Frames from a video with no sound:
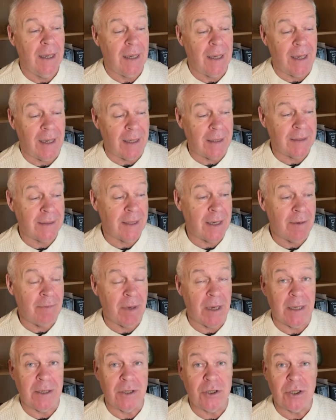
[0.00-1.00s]
as I
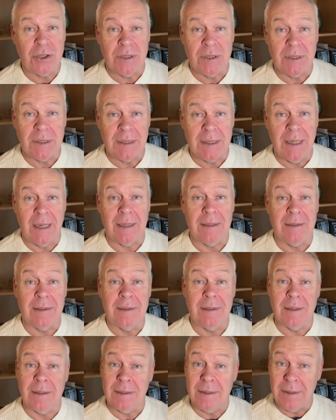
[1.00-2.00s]
mentioned in
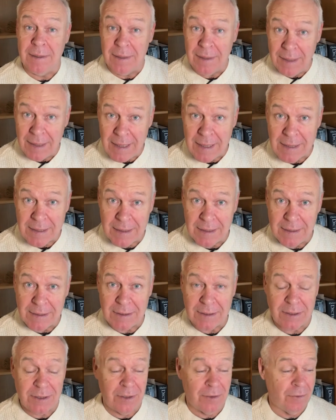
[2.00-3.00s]
the
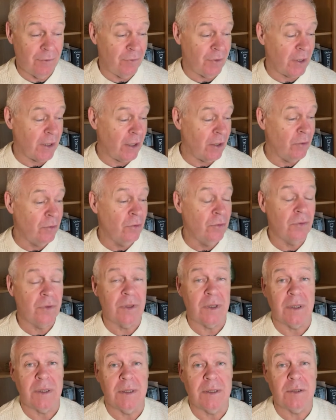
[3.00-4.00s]
latest video
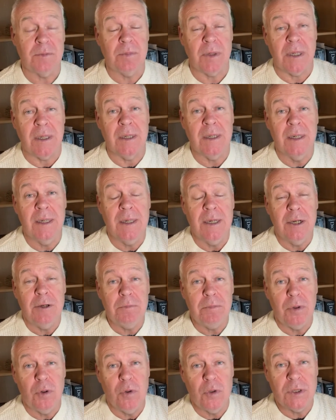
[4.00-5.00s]
that has been
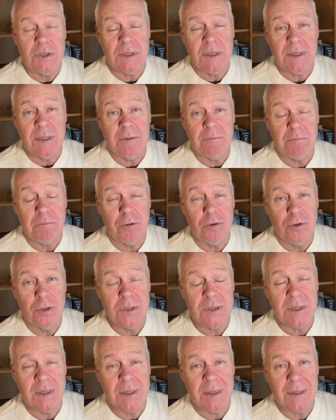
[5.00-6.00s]
posted
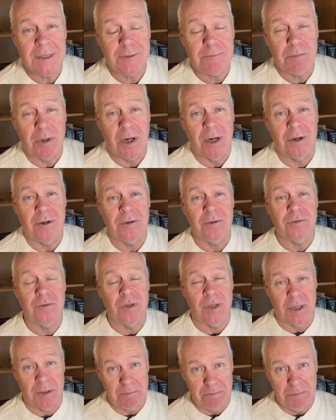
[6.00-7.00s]
as part of
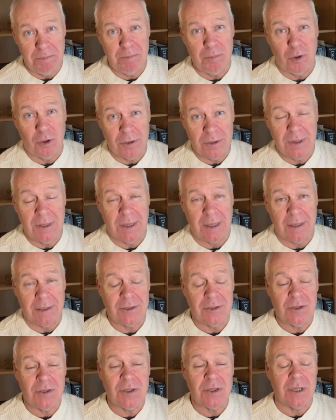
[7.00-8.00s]
the
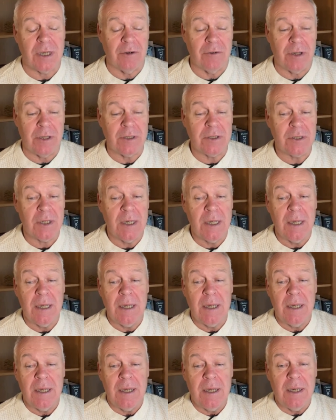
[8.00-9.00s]
podcast series,
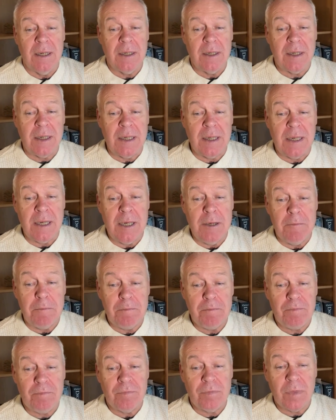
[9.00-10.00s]
he has
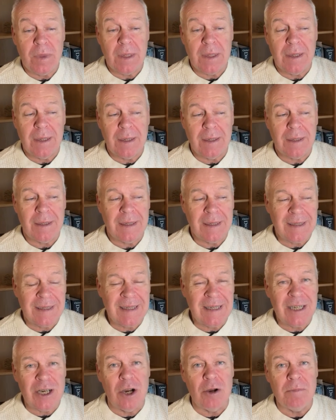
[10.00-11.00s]

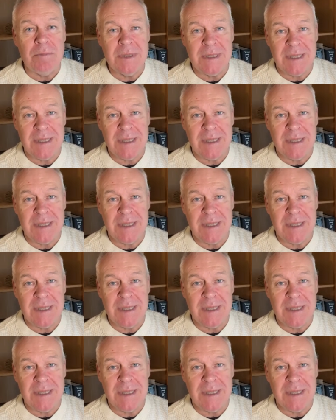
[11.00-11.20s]
come